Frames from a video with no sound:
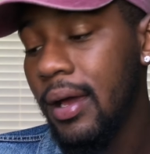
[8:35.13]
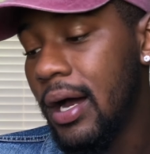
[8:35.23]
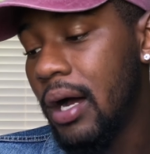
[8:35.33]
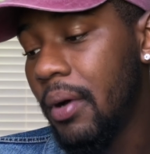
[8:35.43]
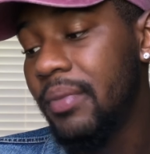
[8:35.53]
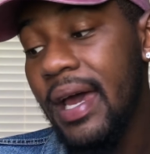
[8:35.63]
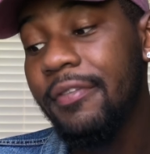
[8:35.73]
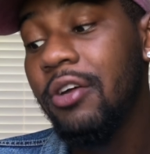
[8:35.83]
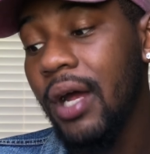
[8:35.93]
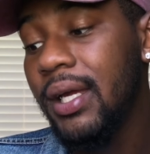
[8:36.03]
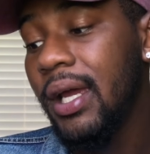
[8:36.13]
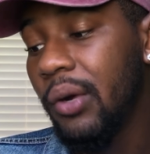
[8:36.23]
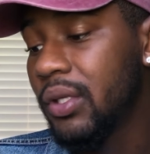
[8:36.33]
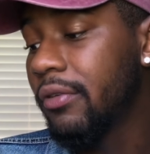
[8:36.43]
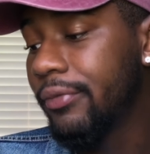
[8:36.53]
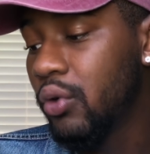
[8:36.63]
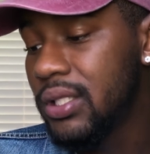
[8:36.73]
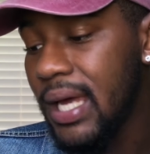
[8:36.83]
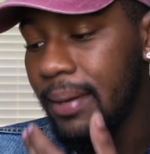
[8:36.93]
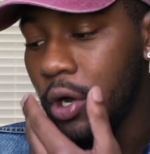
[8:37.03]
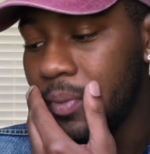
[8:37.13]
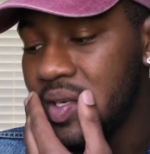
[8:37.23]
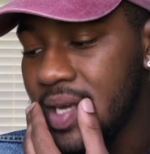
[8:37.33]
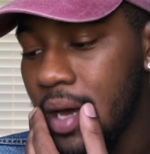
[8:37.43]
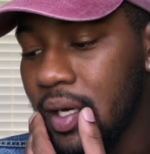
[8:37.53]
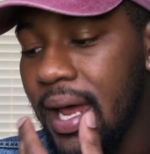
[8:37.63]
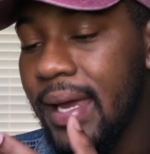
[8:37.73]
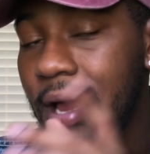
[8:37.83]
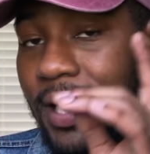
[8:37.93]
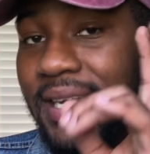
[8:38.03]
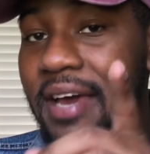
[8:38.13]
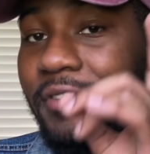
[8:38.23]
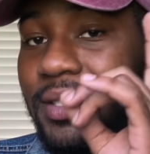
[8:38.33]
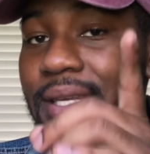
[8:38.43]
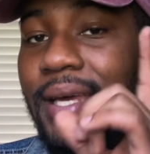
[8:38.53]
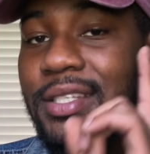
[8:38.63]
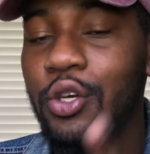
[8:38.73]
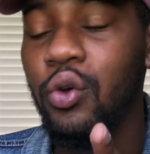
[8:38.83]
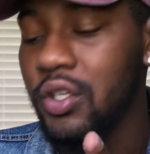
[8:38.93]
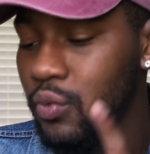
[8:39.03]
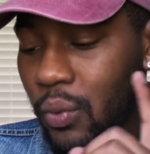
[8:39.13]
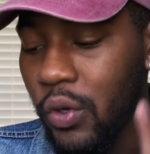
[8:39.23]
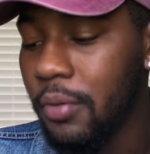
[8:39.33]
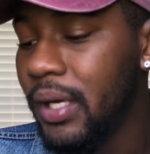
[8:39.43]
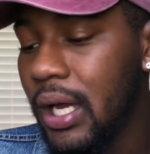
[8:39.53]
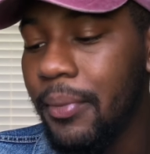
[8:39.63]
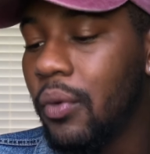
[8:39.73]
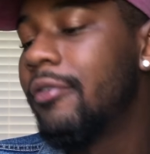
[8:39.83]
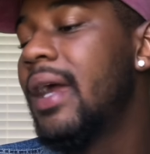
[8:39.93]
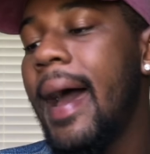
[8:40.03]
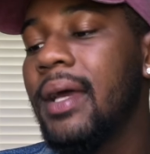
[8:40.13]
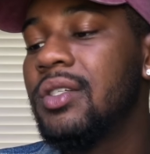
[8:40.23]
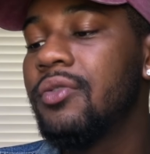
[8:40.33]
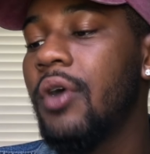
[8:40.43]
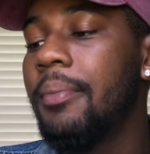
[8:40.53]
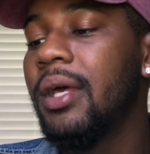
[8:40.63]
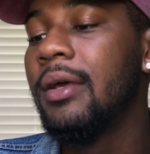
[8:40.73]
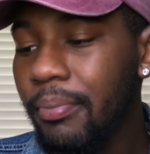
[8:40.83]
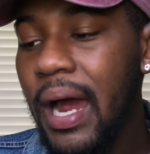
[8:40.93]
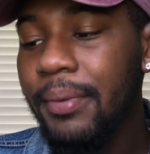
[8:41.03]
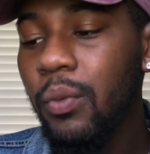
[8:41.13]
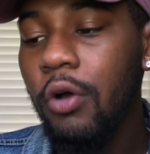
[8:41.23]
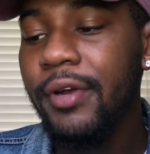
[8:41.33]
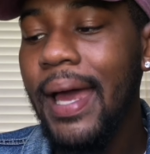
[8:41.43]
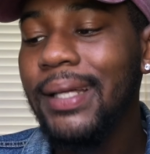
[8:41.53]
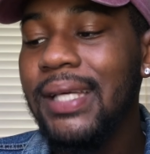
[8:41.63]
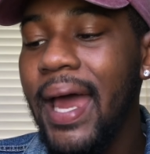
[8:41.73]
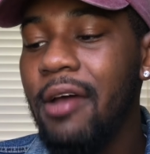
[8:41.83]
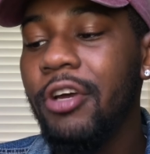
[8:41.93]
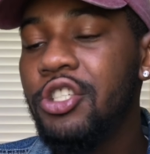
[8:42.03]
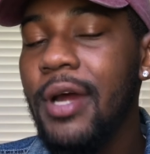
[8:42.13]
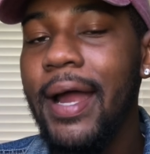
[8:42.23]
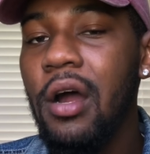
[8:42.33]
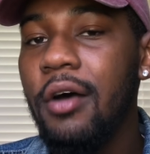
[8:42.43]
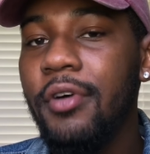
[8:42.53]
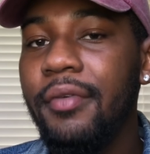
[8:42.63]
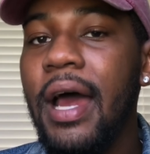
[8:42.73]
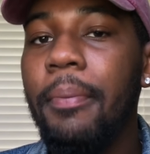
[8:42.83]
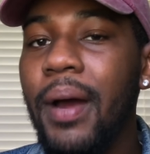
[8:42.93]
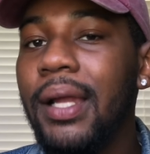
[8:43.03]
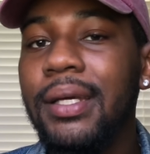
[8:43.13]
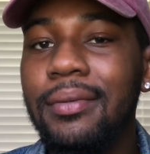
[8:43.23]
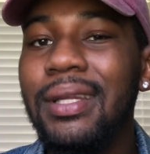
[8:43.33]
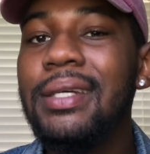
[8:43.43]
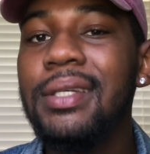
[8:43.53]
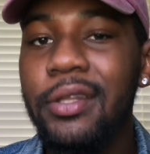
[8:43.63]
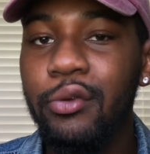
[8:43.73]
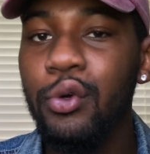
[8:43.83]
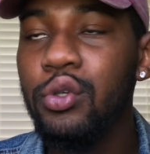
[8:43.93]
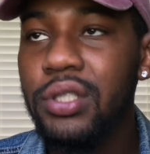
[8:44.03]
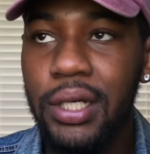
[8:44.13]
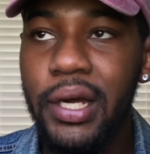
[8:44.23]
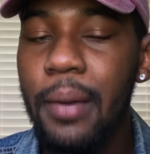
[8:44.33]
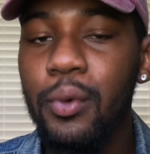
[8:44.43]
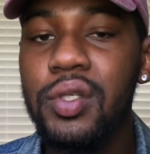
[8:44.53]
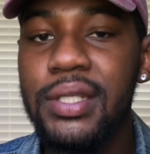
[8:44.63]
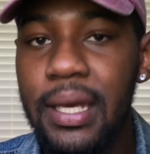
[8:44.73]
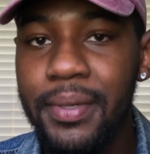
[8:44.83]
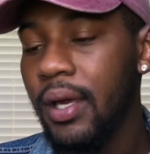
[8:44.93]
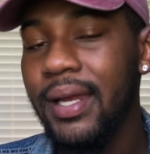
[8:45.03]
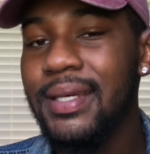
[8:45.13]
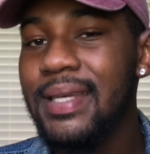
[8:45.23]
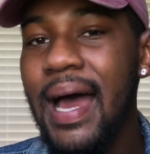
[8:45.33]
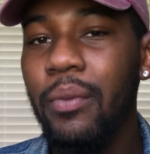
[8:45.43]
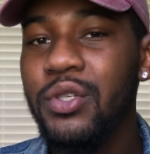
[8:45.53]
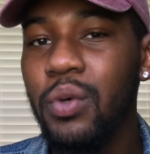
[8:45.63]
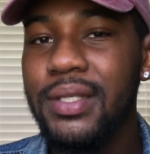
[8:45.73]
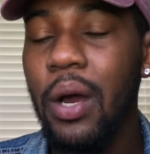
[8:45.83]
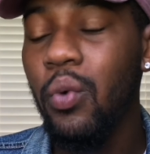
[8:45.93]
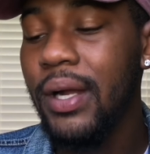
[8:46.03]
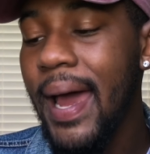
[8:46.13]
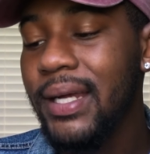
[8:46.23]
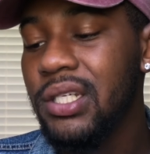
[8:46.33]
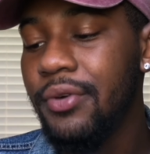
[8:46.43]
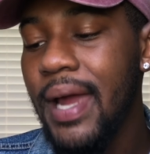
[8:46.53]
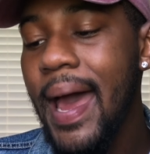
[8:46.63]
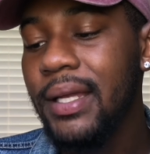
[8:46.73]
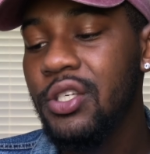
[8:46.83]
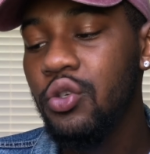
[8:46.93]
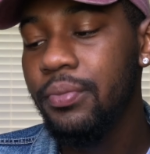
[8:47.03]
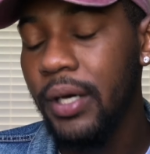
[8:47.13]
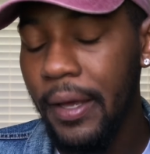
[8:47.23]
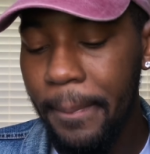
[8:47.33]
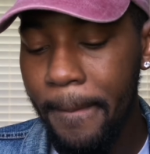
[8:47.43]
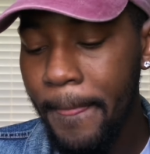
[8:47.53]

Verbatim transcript: Um, I'm definitely ready to hear what the full tape gonna be sounding like. Y'all definitely stay tuned because we will be coming with reactions from it. Probably won't react to every track off of it. I'll probably listen through to a couple snippets and decide which ones I want to actually react to, but